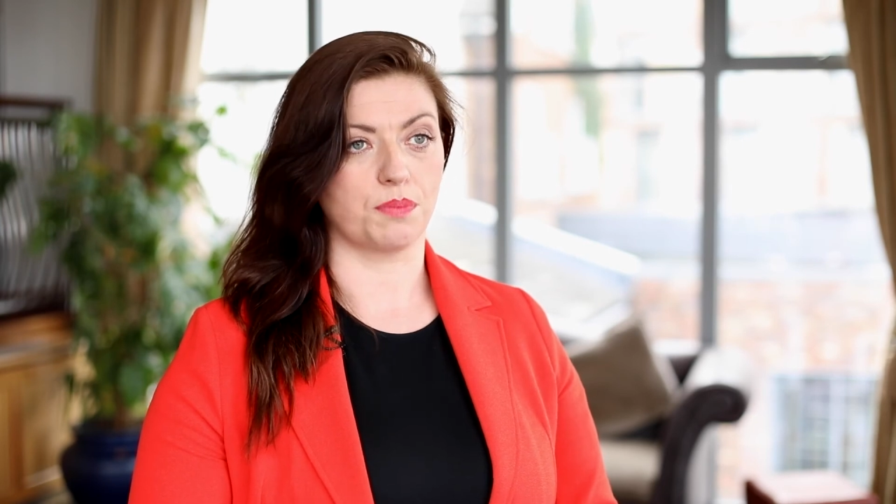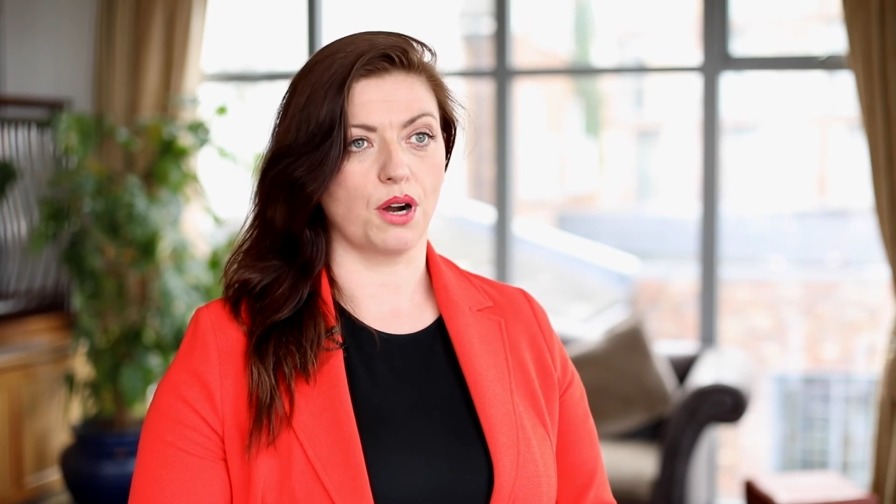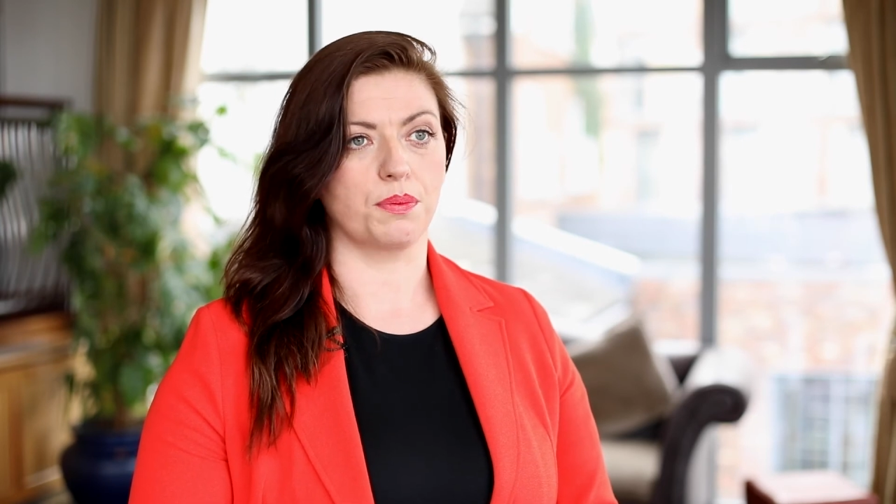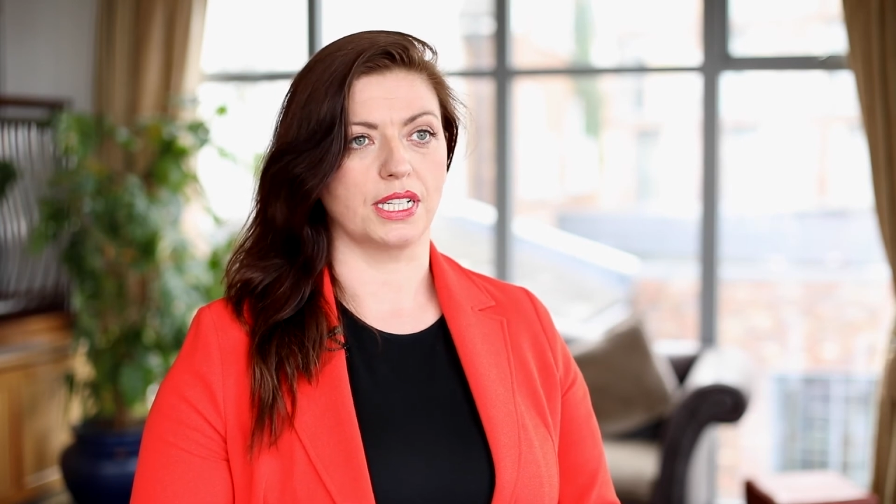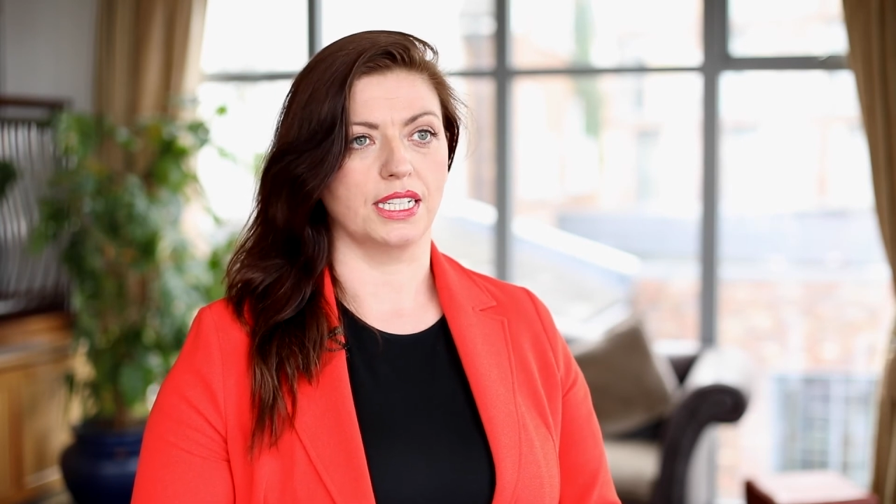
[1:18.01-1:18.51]

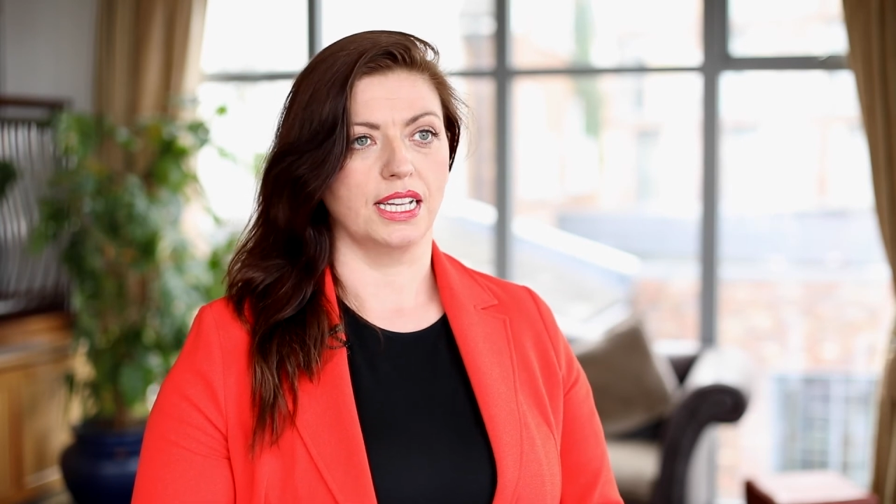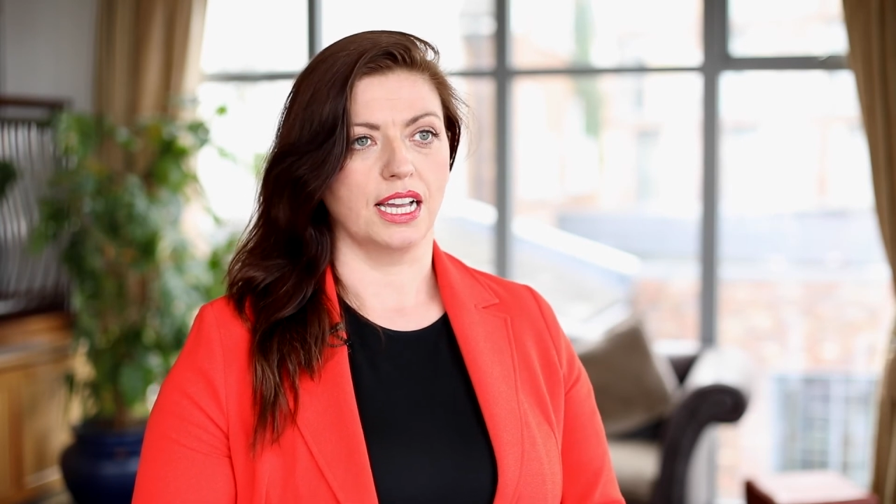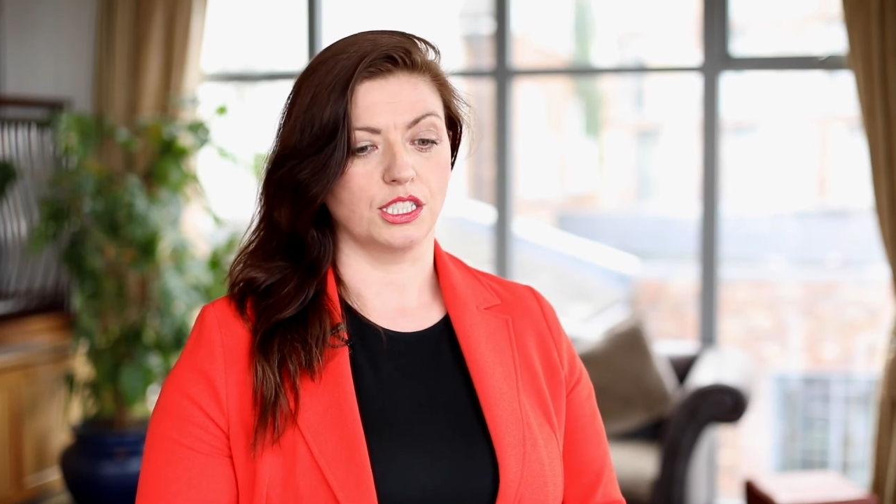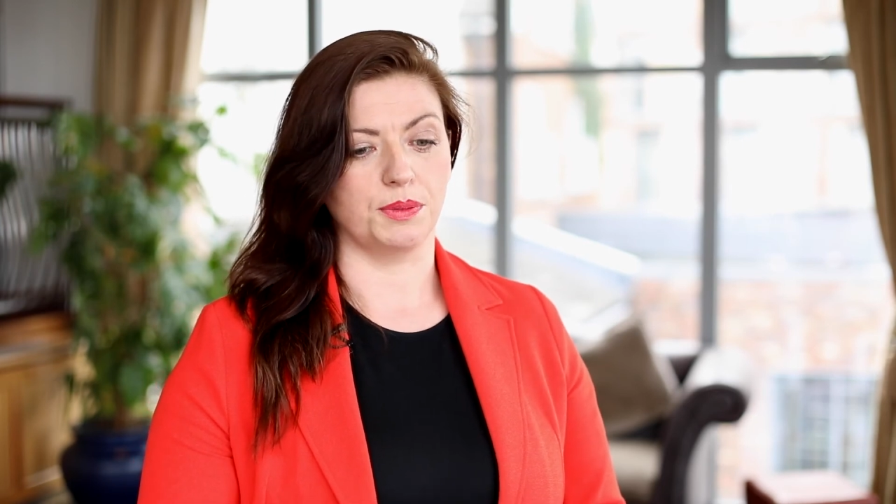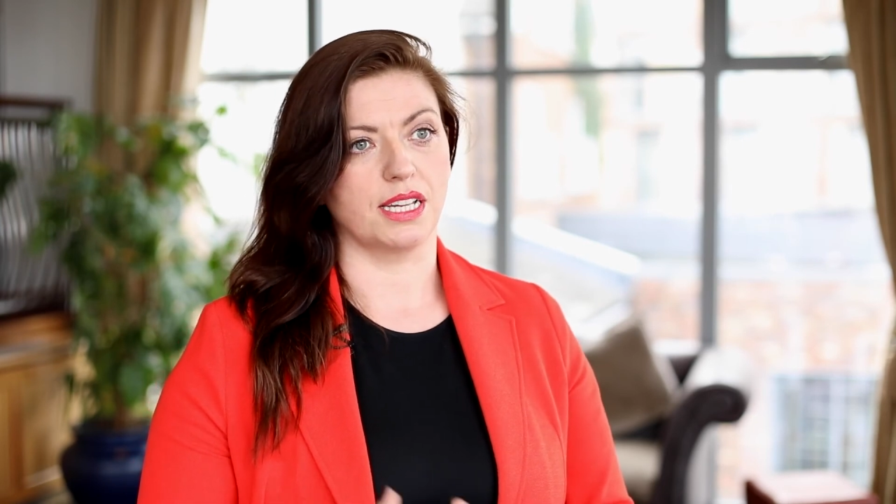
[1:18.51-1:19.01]
properly
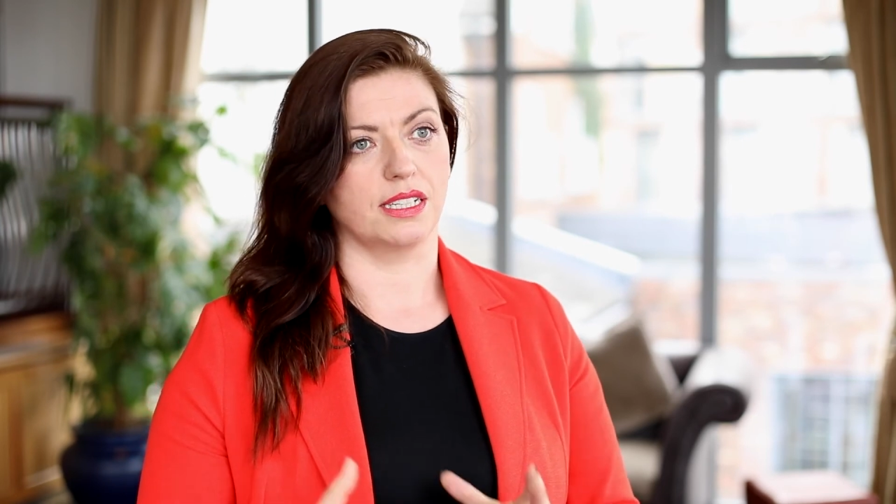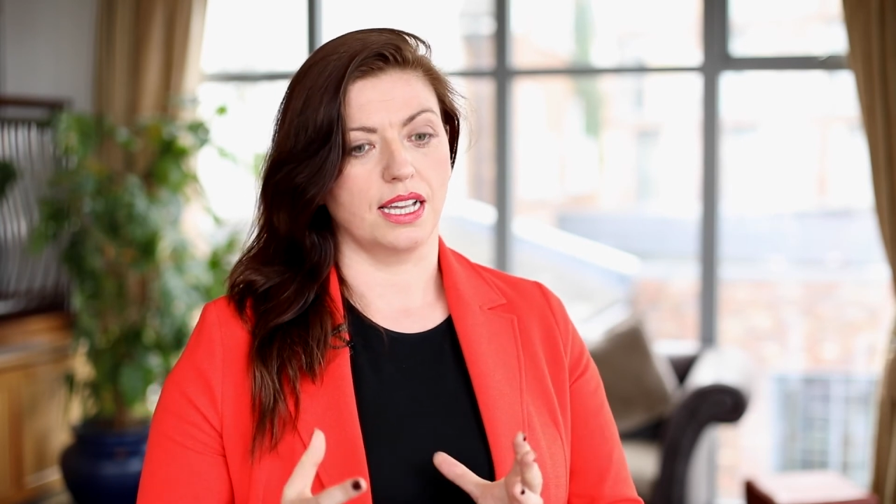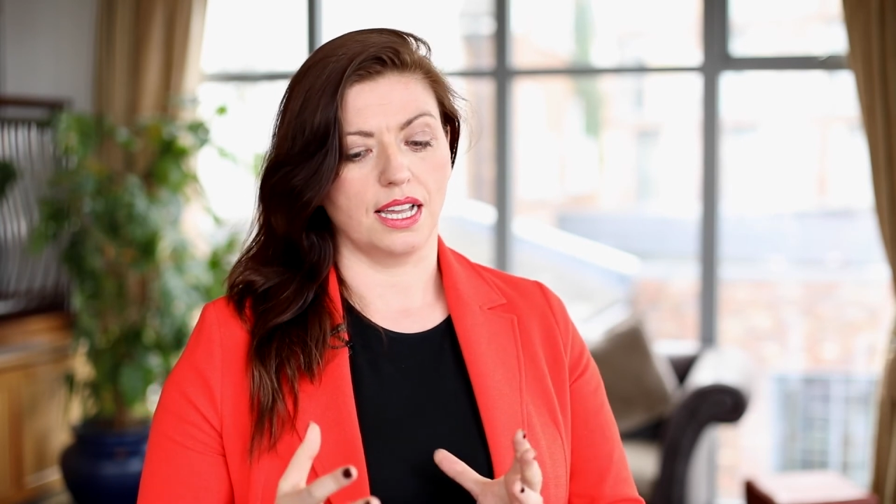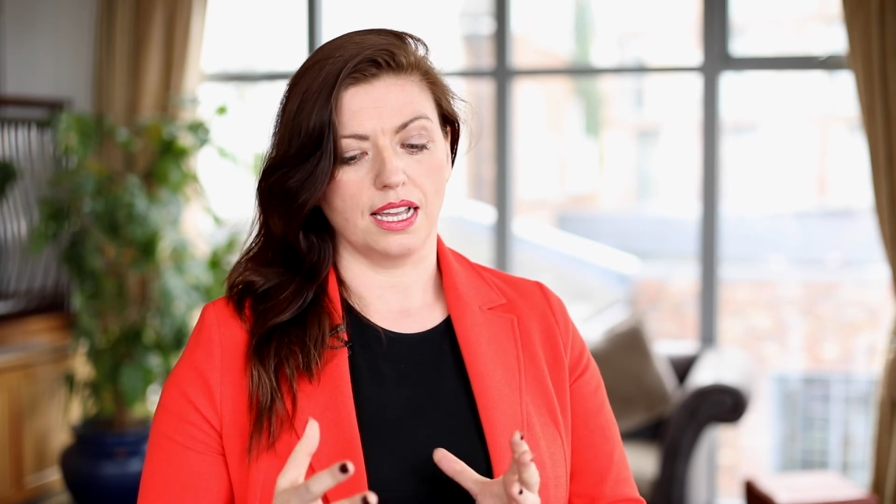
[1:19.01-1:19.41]
and to be at,